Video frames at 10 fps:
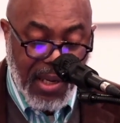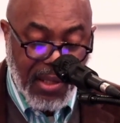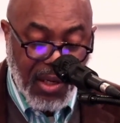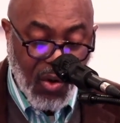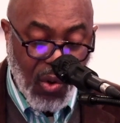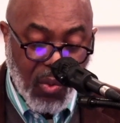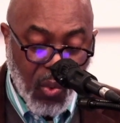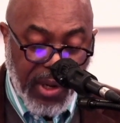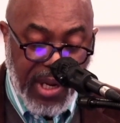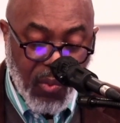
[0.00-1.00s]
The Lord
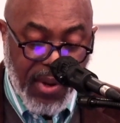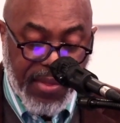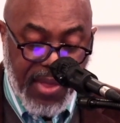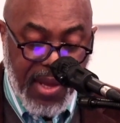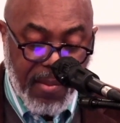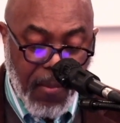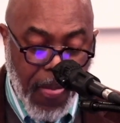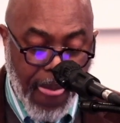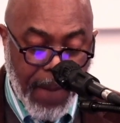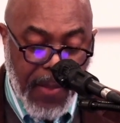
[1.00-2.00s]
working with them
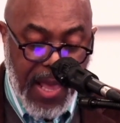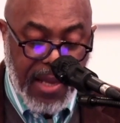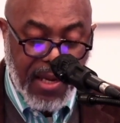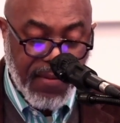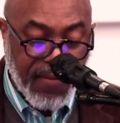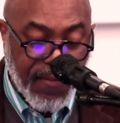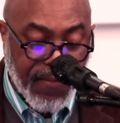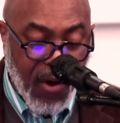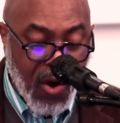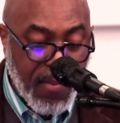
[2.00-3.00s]
and
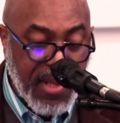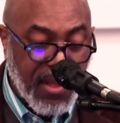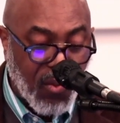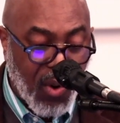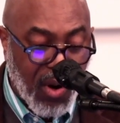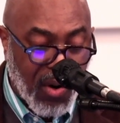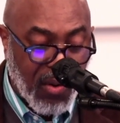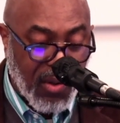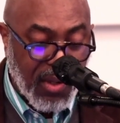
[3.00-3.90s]
confirming the word